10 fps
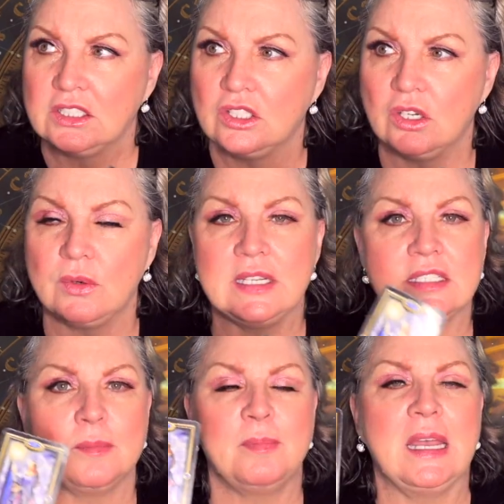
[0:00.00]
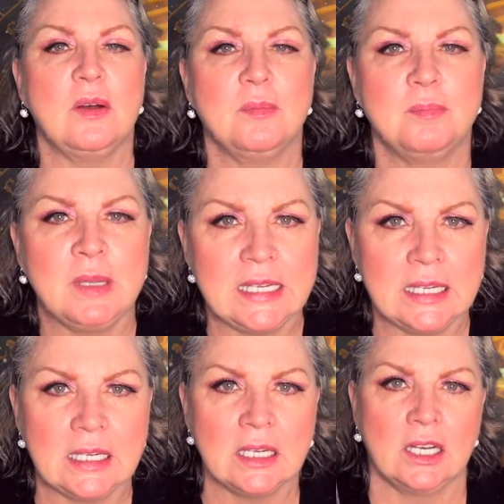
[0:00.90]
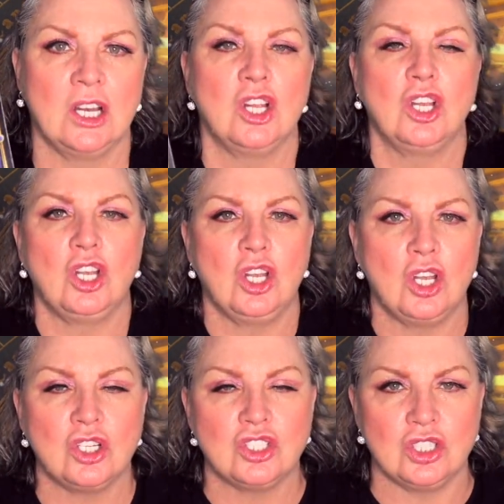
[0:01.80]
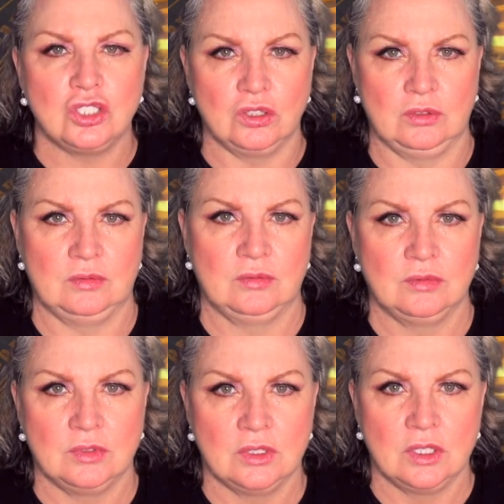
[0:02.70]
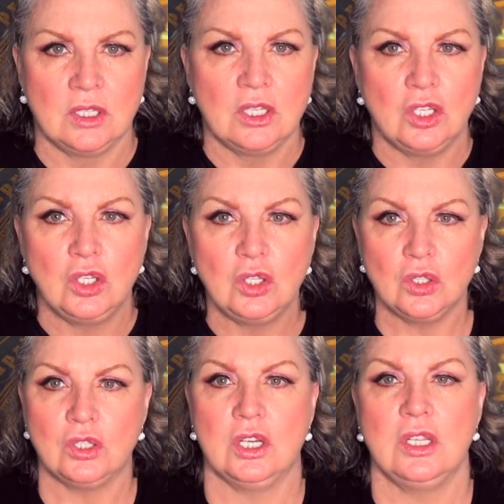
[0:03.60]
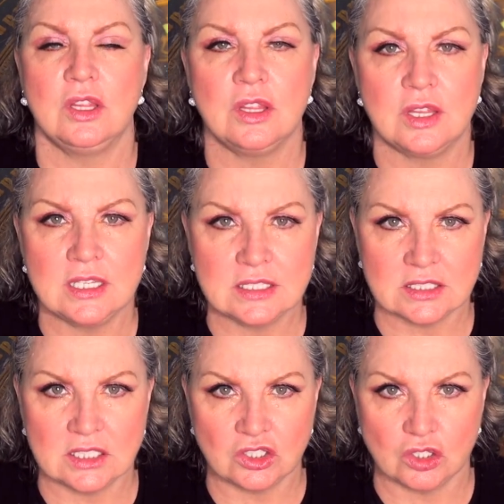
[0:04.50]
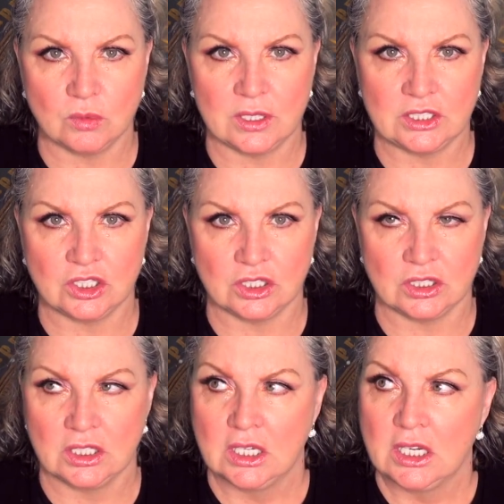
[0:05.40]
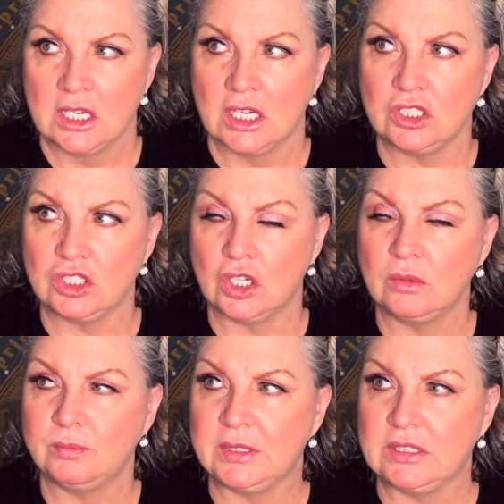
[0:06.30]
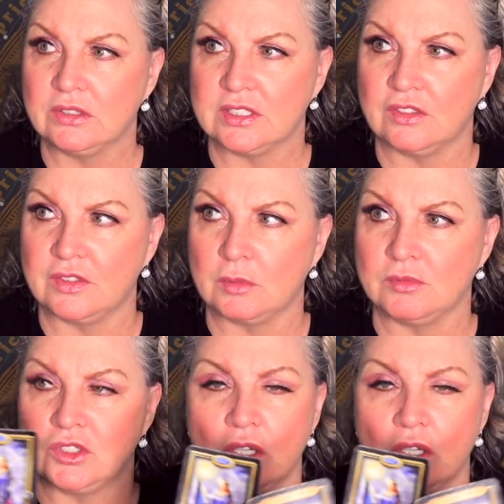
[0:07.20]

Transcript: You know, it's about being logical. Look at this situation and don't beat yourself up and